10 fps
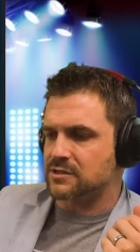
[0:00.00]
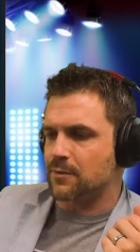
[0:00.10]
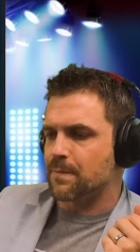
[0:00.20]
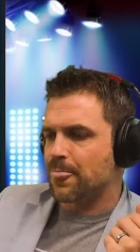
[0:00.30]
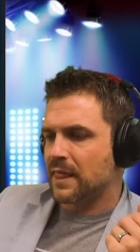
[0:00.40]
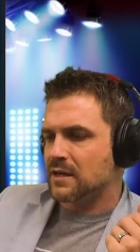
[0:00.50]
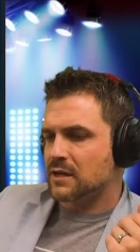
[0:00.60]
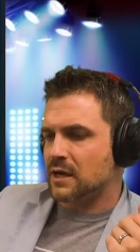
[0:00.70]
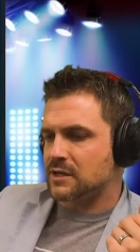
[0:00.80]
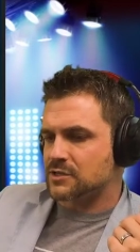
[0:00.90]
So
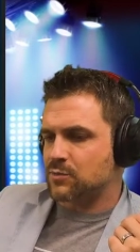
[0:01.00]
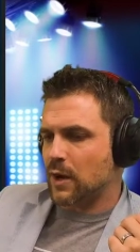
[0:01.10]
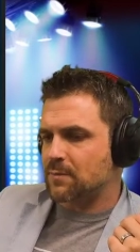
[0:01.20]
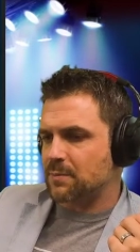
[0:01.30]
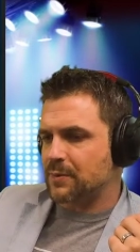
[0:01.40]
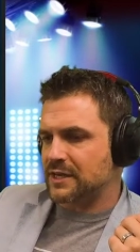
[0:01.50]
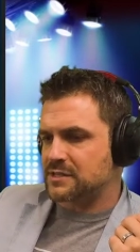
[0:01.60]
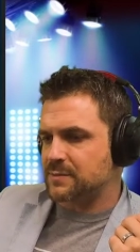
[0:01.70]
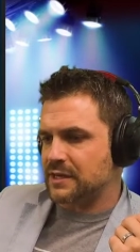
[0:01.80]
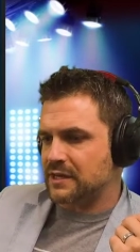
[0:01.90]
swap the
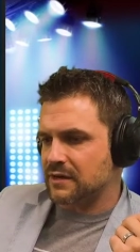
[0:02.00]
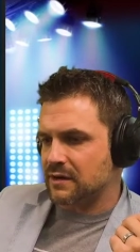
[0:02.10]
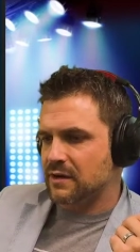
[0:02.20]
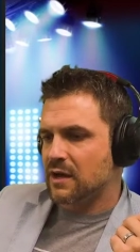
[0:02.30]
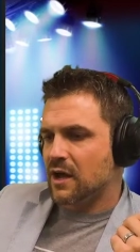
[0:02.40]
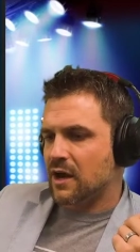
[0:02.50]
placement here.